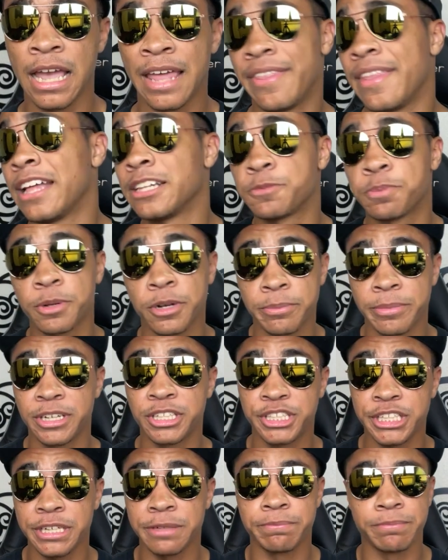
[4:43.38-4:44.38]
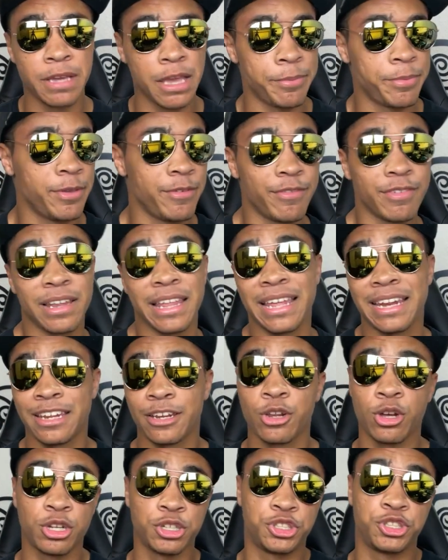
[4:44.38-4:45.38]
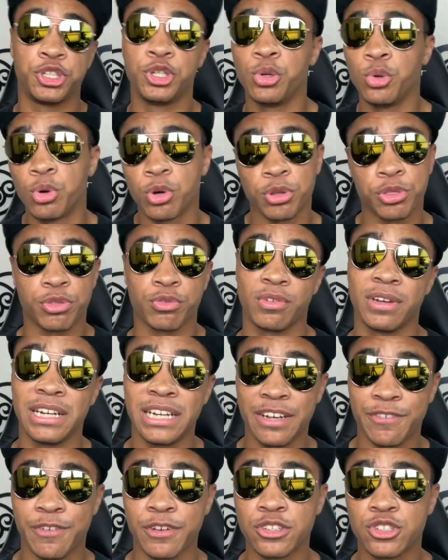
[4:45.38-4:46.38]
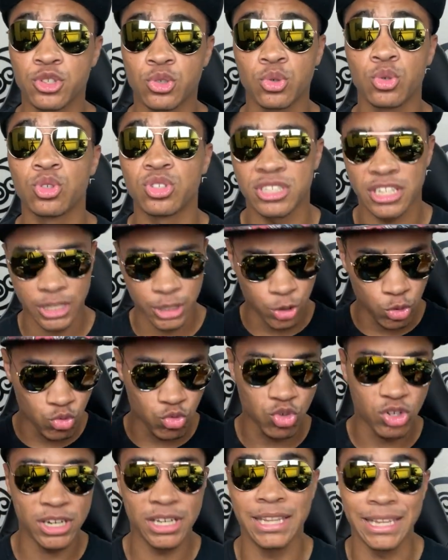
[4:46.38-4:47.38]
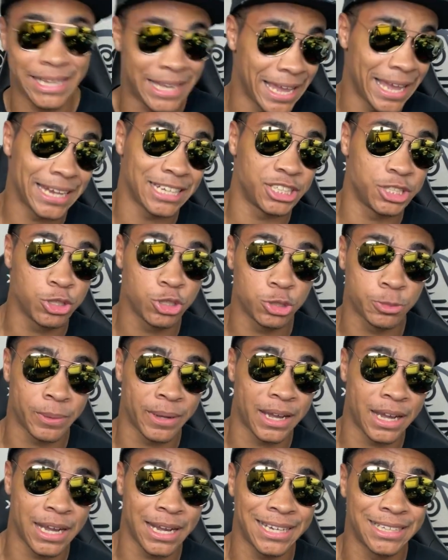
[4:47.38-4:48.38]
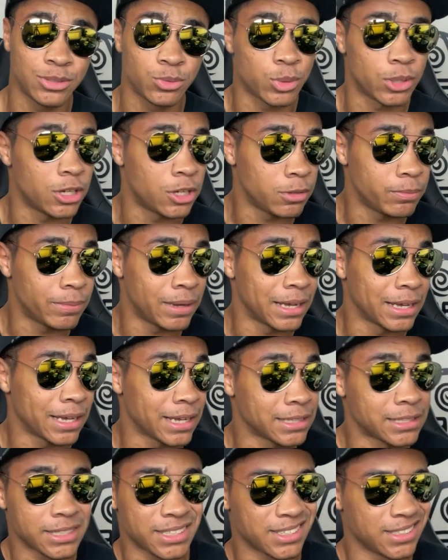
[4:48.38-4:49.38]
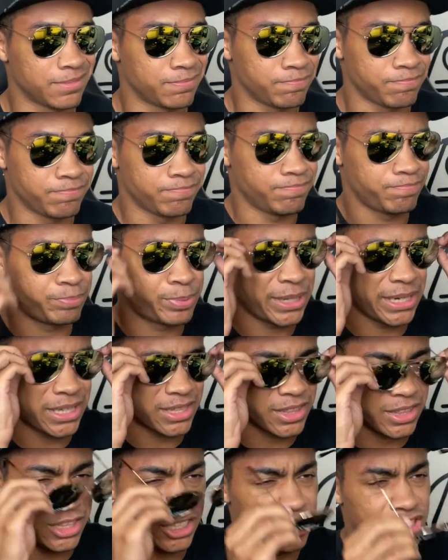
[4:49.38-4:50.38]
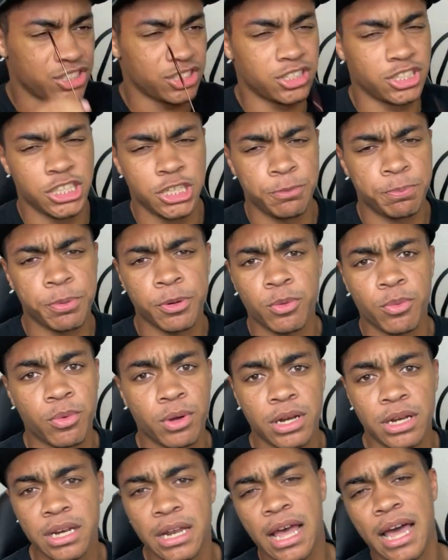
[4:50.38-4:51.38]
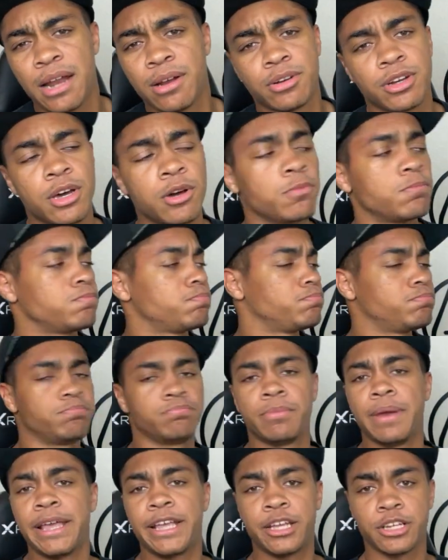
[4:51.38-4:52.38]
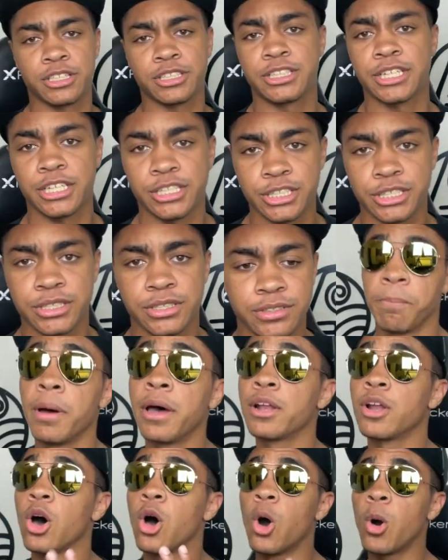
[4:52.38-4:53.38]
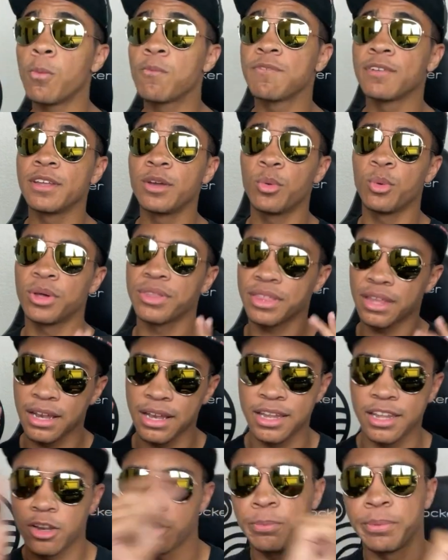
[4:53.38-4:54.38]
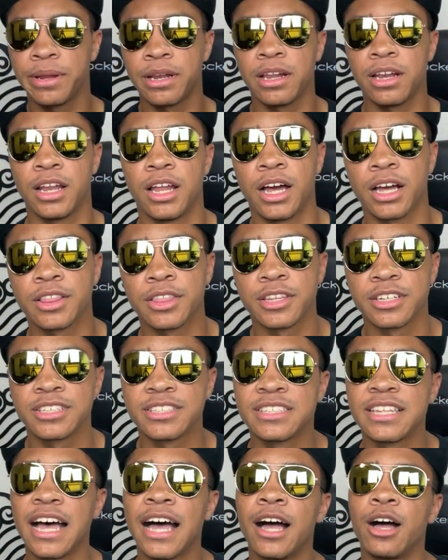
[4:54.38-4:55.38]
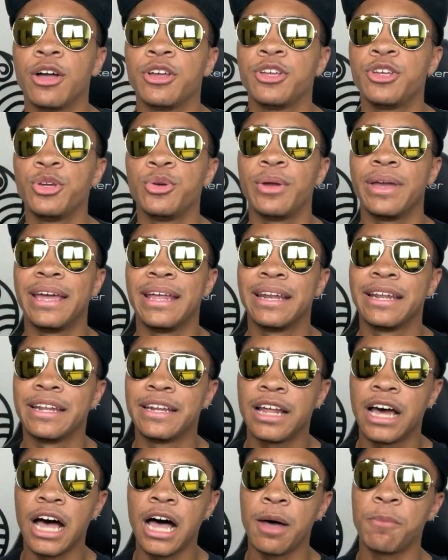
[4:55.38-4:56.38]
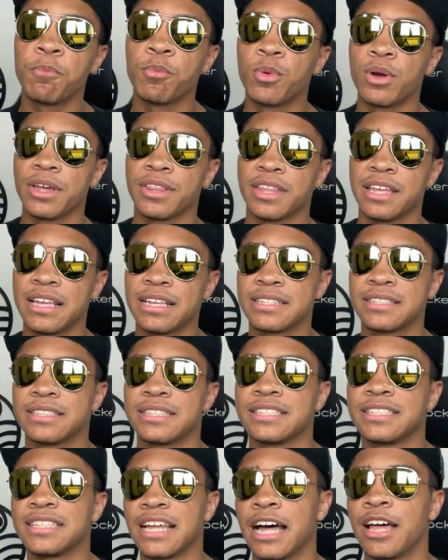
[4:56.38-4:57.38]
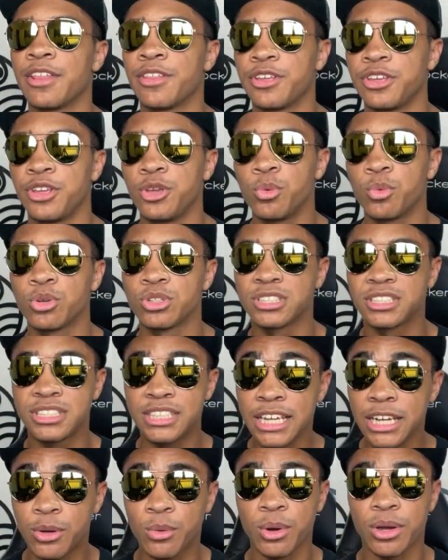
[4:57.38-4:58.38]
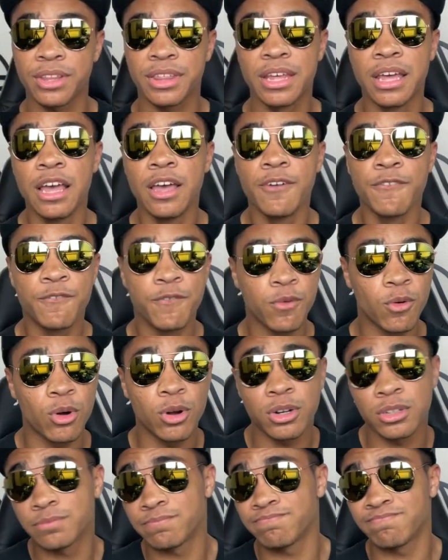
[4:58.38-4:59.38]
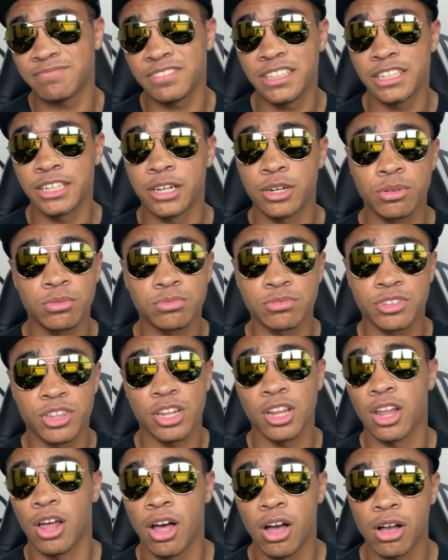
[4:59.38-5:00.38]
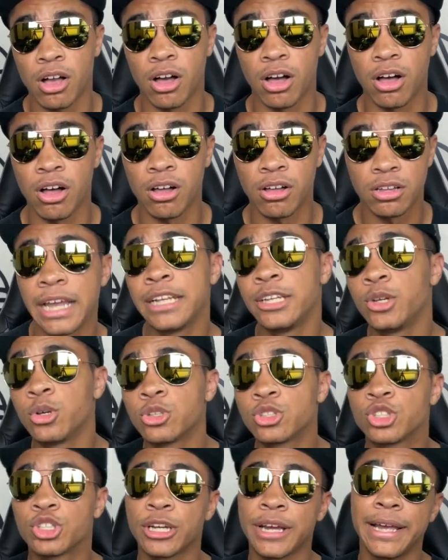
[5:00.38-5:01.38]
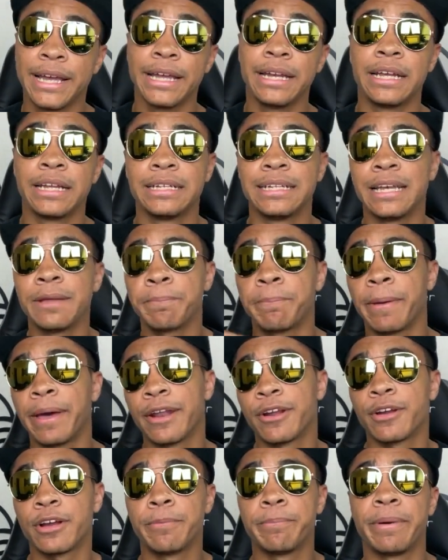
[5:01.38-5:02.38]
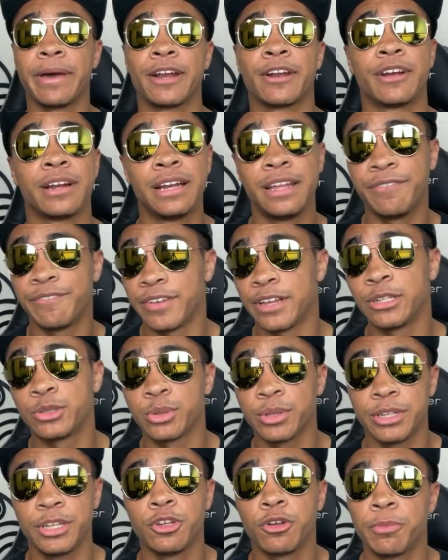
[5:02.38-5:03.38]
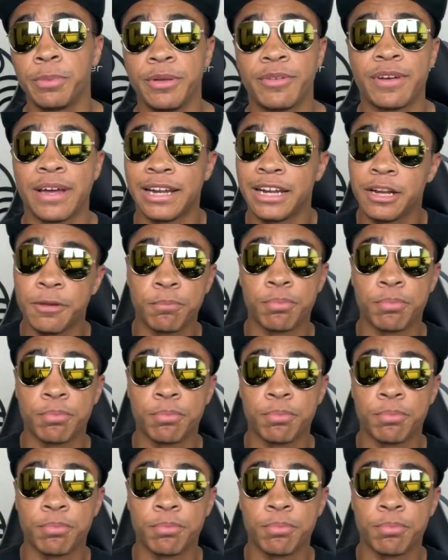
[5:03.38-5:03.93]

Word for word: And that's pretty much it. Maybe you've landed on 2 or 3 different schools that you really can't choose behind. Well, I guess pick the cheaper one. I don't know, make your decisions. But hopefully with a little bit of luck, the style you ended up with is the style that you will stick with for, you know, the long haul. And you'll train and get better and better, and eventually you'll be ready to